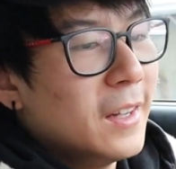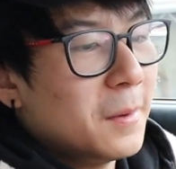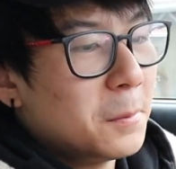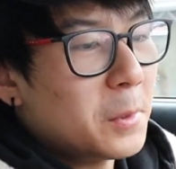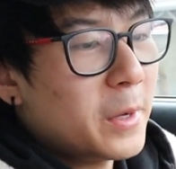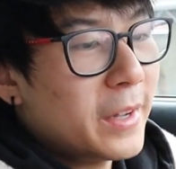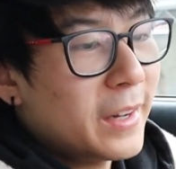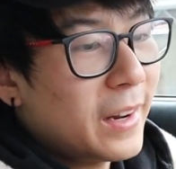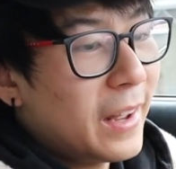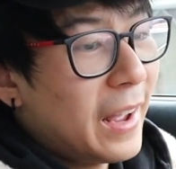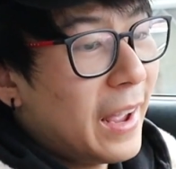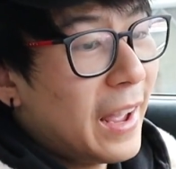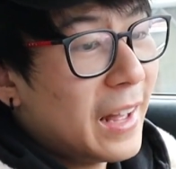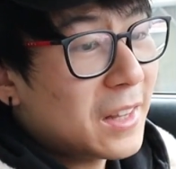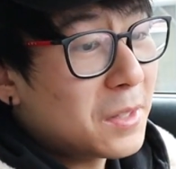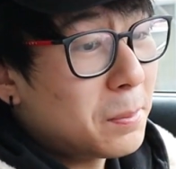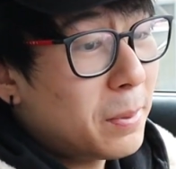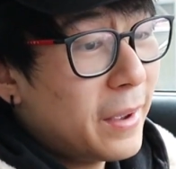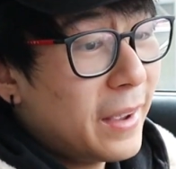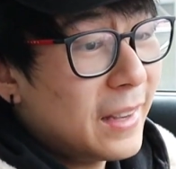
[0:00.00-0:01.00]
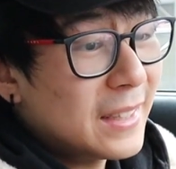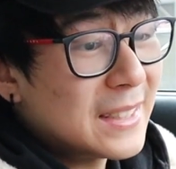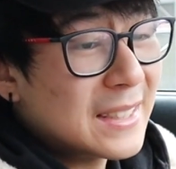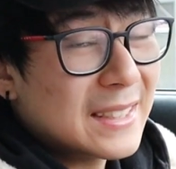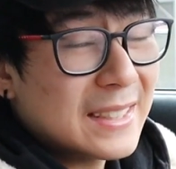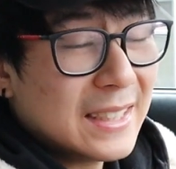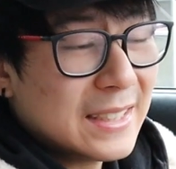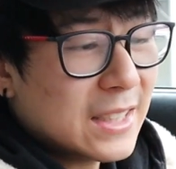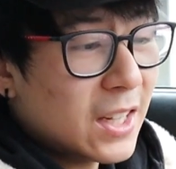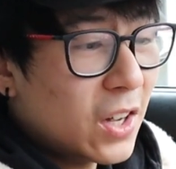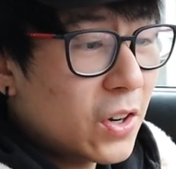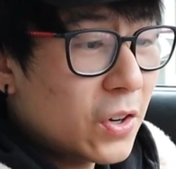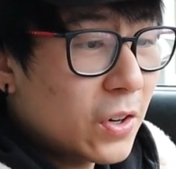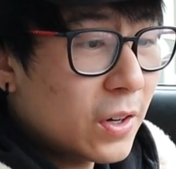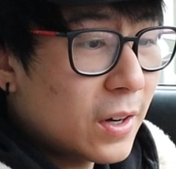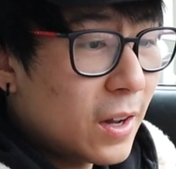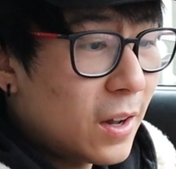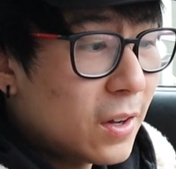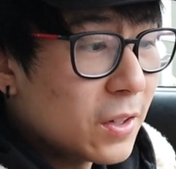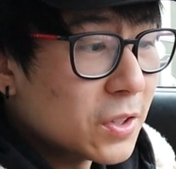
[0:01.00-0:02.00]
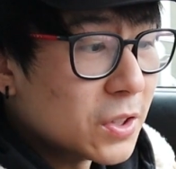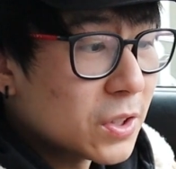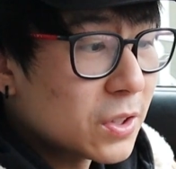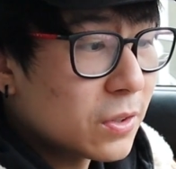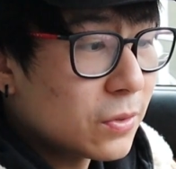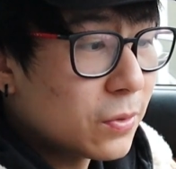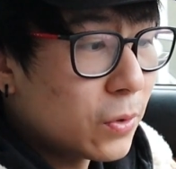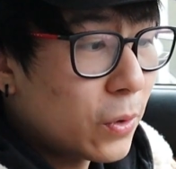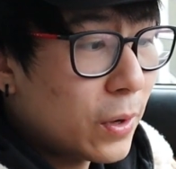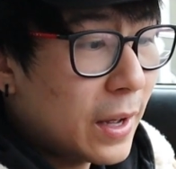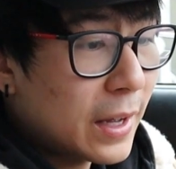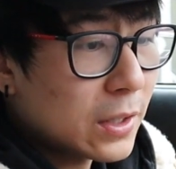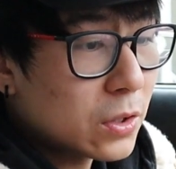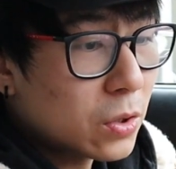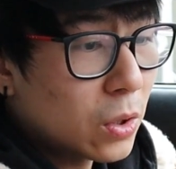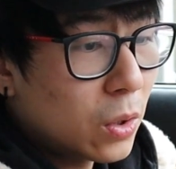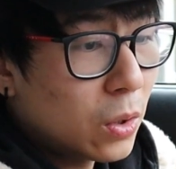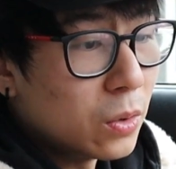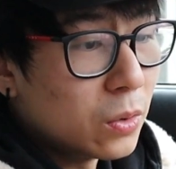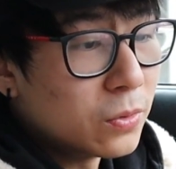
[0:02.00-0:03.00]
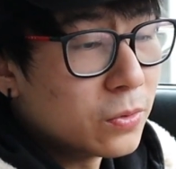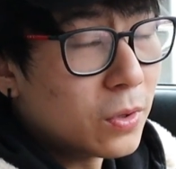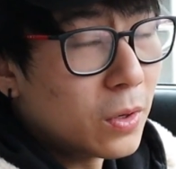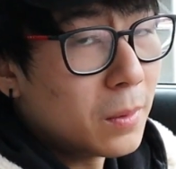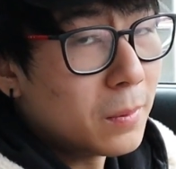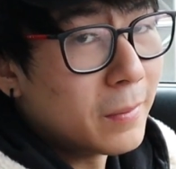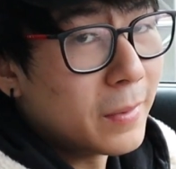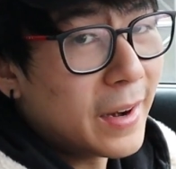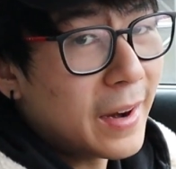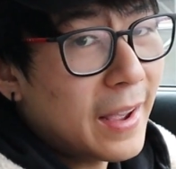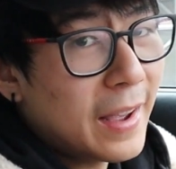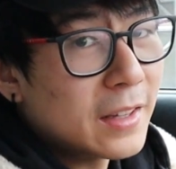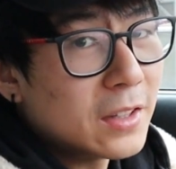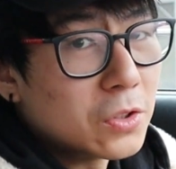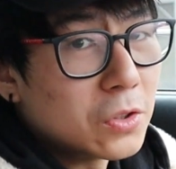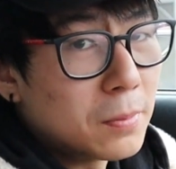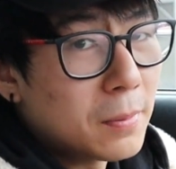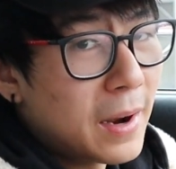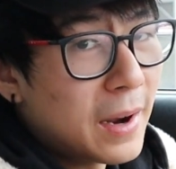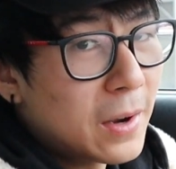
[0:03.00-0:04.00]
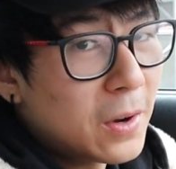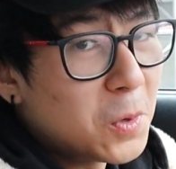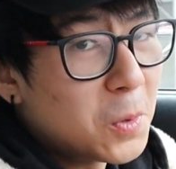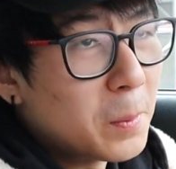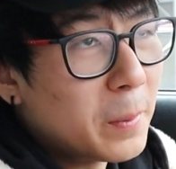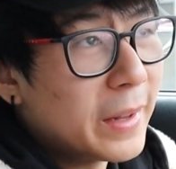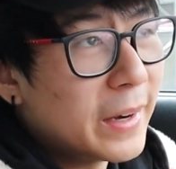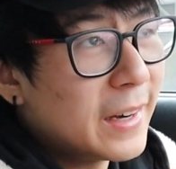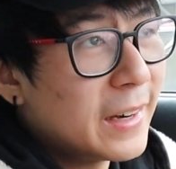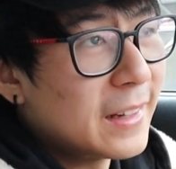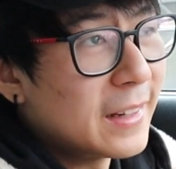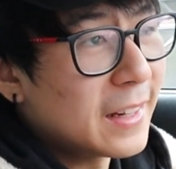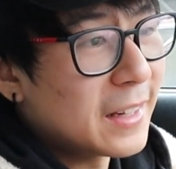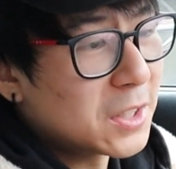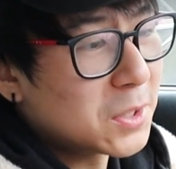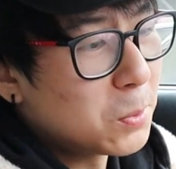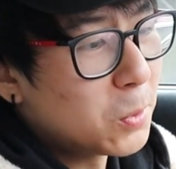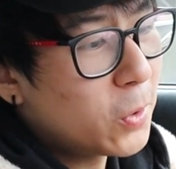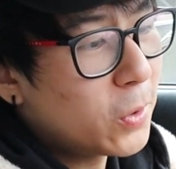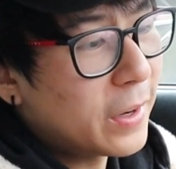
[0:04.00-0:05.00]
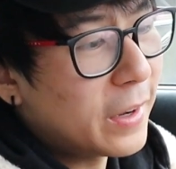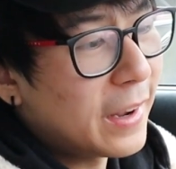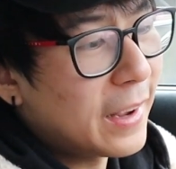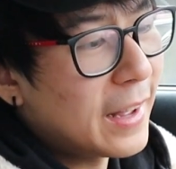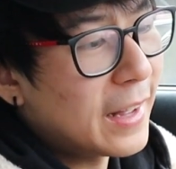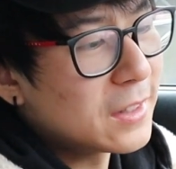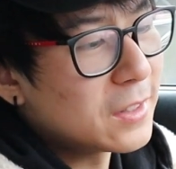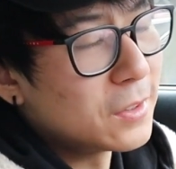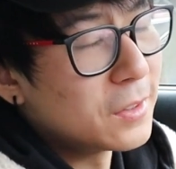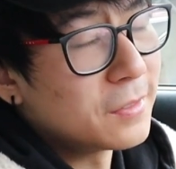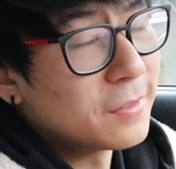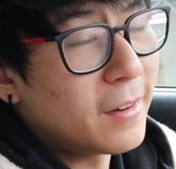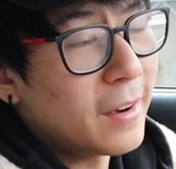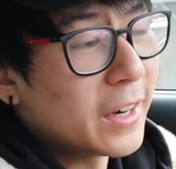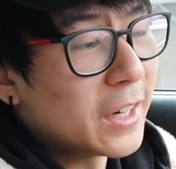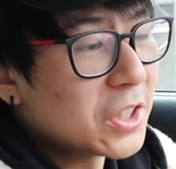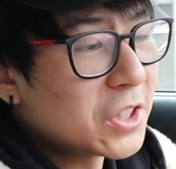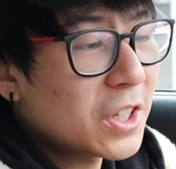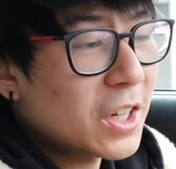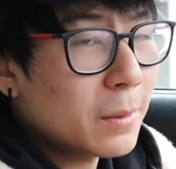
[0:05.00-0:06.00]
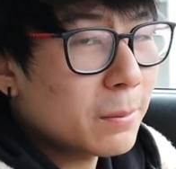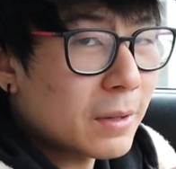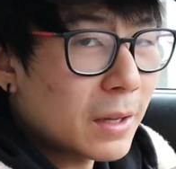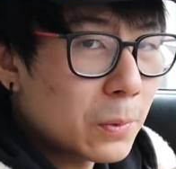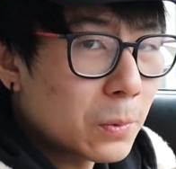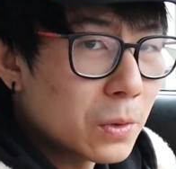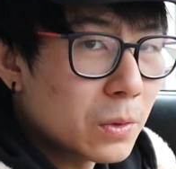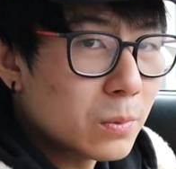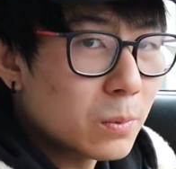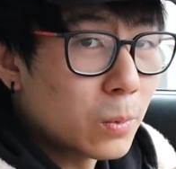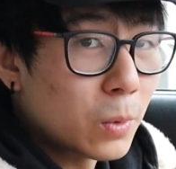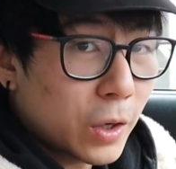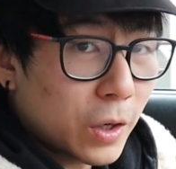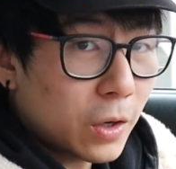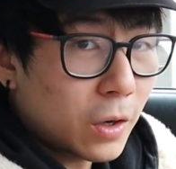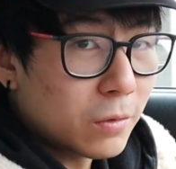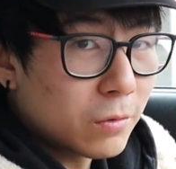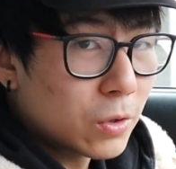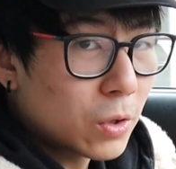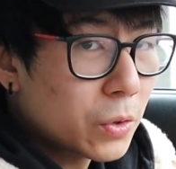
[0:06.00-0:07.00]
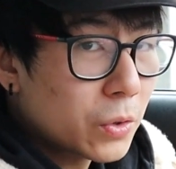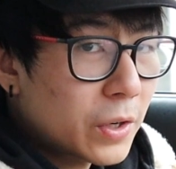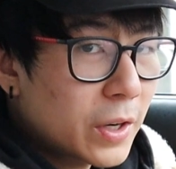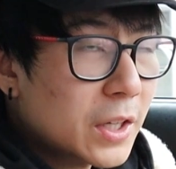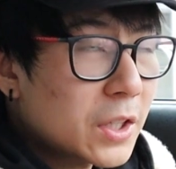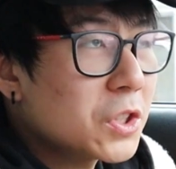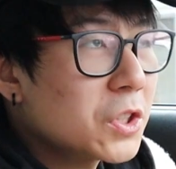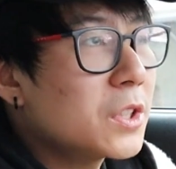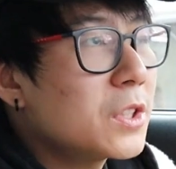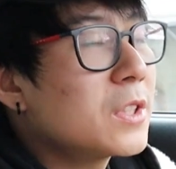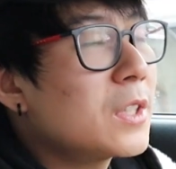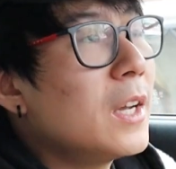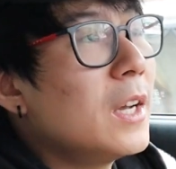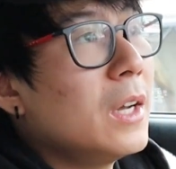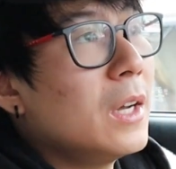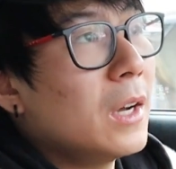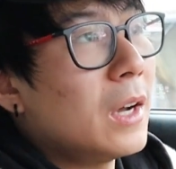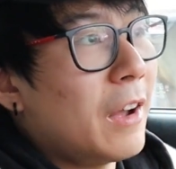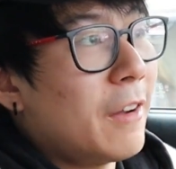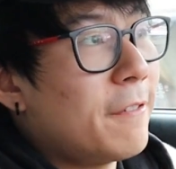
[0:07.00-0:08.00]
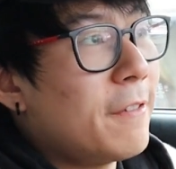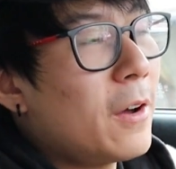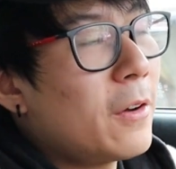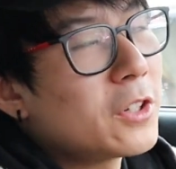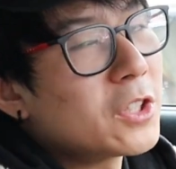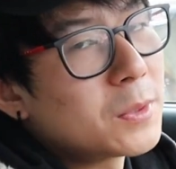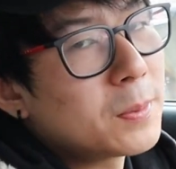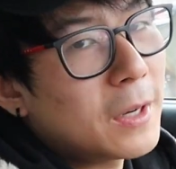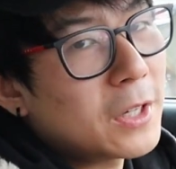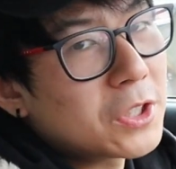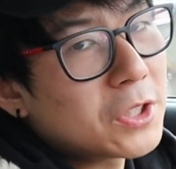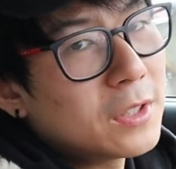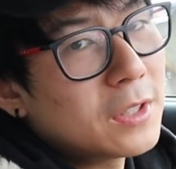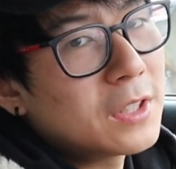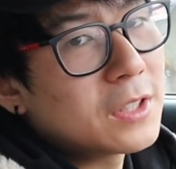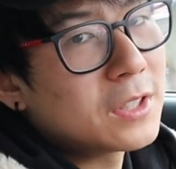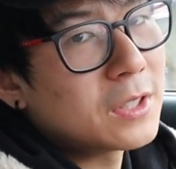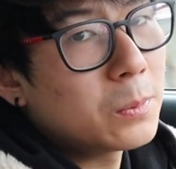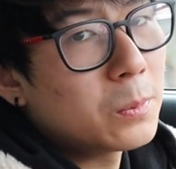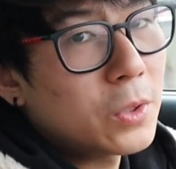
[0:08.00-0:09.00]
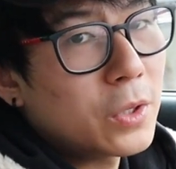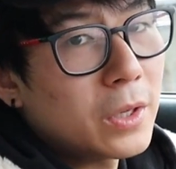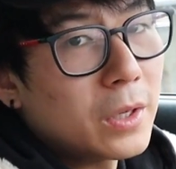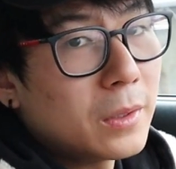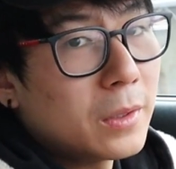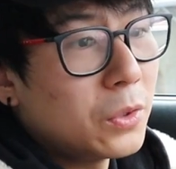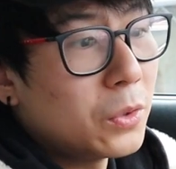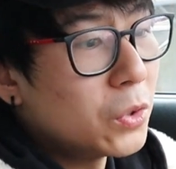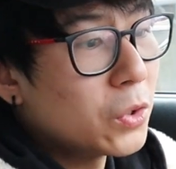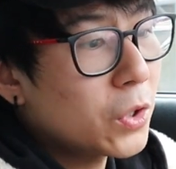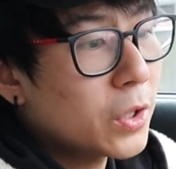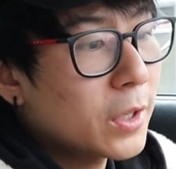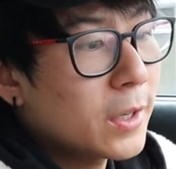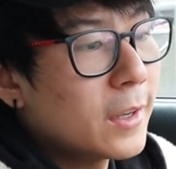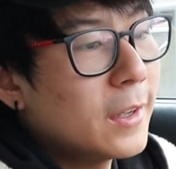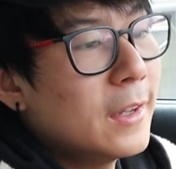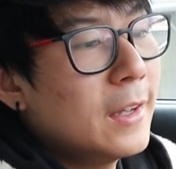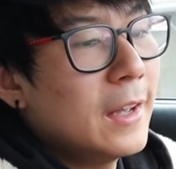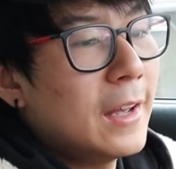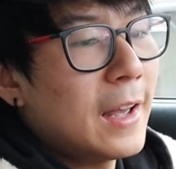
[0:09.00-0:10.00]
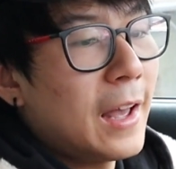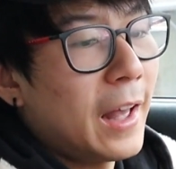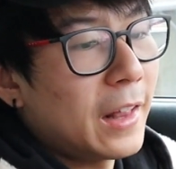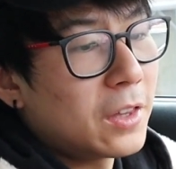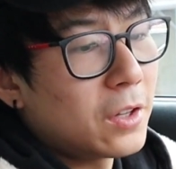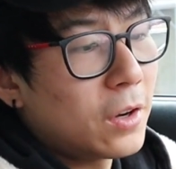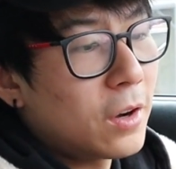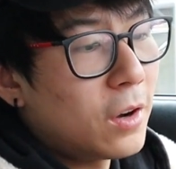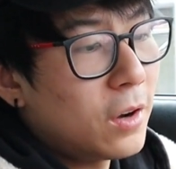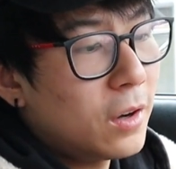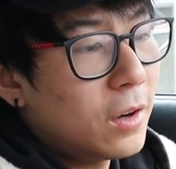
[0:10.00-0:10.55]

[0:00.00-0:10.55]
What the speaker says: But I had to pay $600 for that tow from Manhattan to my home, and then the next morning I had to find a shop that would work on rotary engines. I found a specialist somewhere in New York, had to